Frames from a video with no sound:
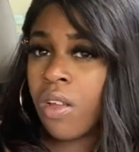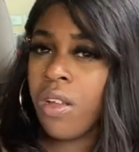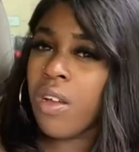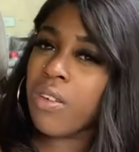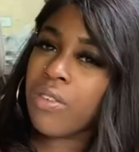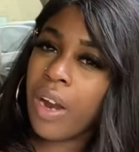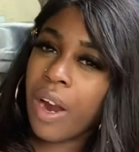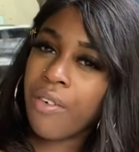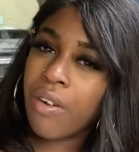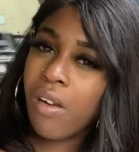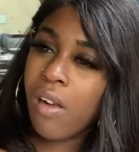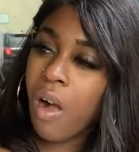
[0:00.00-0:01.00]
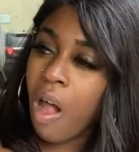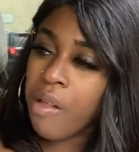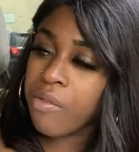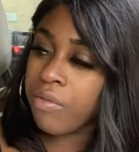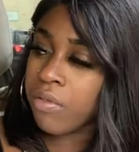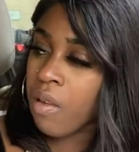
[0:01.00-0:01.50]
Cooked gyro?
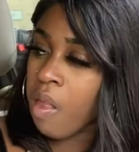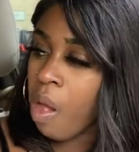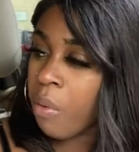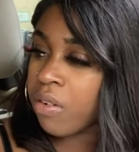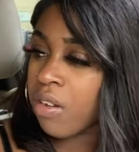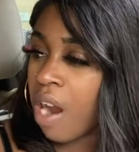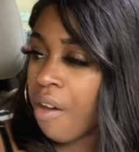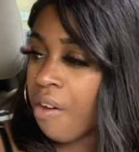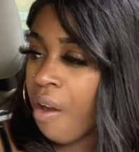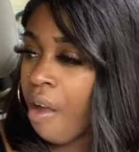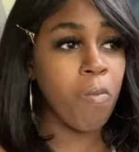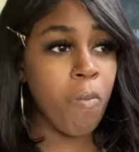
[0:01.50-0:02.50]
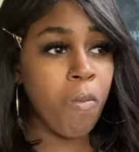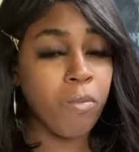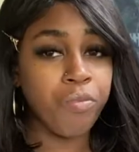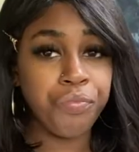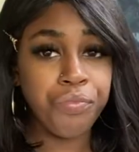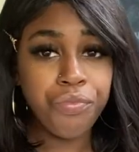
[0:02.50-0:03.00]
Yeah. What's a gyro? You
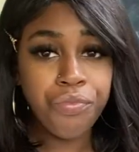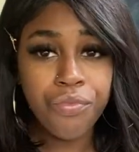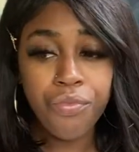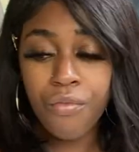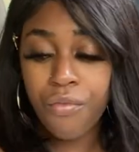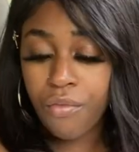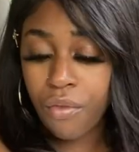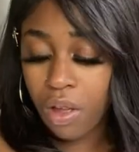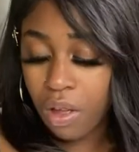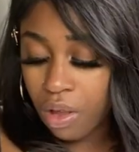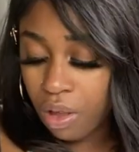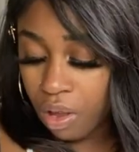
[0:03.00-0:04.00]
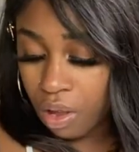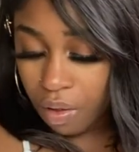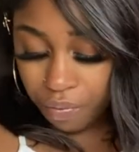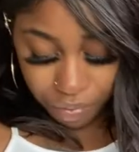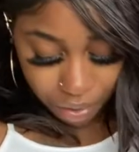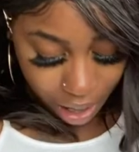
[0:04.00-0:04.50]
see it later?
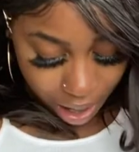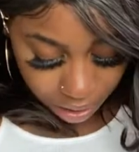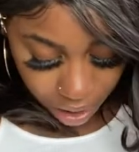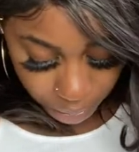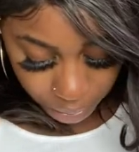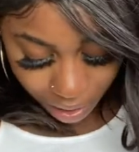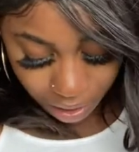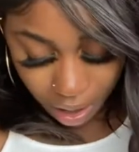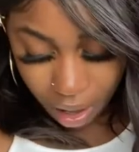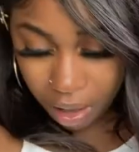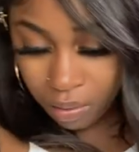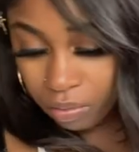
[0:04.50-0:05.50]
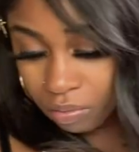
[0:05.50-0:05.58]
Not that bad.